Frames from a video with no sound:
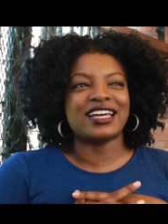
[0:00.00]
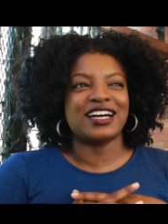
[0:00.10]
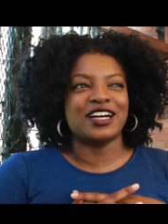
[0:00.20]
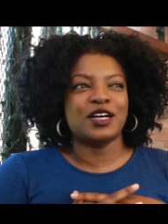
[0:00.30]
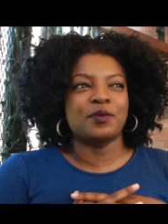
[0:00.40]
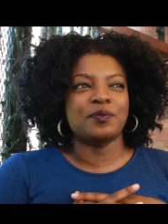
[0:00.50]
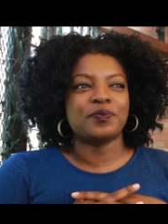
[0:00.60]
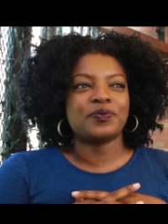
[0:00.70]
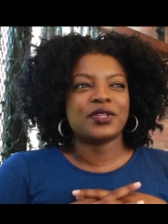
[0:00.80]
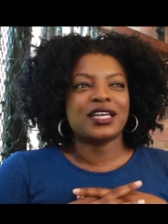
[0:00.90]

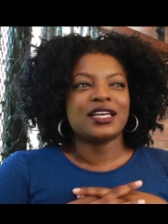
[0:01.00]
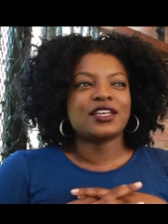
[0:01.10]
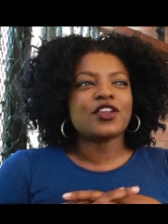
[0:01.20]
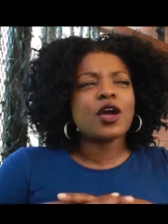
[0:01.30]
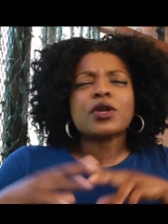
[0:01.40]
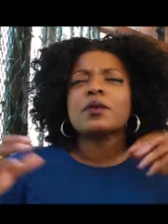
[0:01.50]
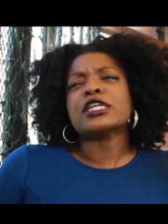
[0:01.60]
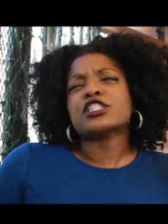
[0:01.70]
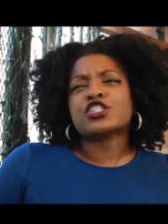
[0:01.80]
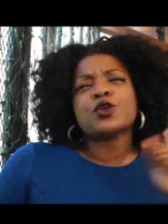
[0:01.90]
you know, I want to be
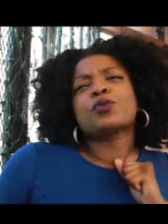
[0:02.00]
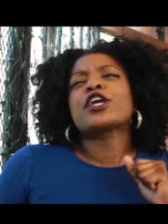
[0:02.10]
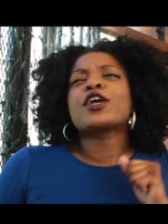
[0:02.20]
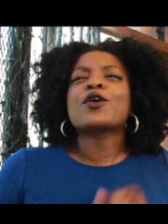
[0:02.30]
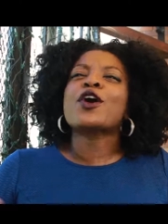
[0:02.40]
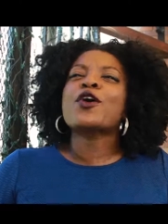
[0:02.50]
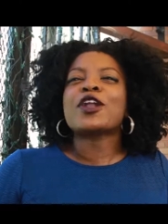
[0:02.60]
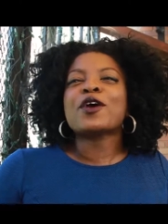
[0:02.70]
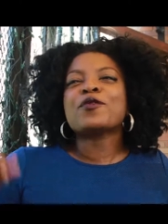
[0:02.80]
a superhero and I